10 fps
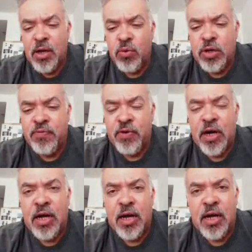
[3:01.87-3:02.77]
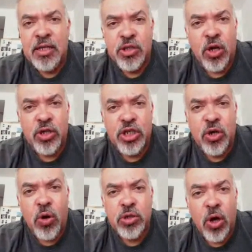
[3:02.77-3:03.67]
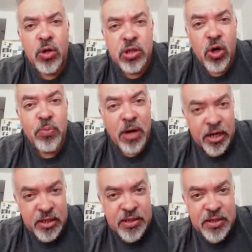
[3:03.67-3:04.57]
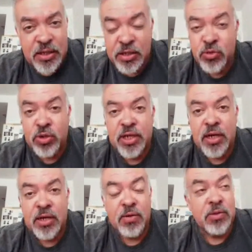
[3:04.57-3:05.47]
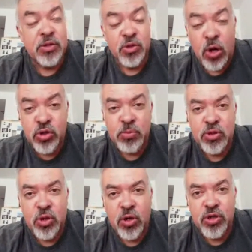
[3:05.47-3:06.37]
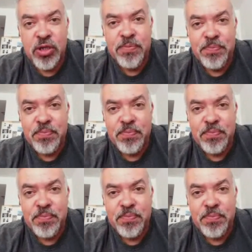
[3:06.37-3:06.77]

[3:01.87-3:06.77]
with an anthology called Outlaw Bodies, and it was a, a, an awesome anthology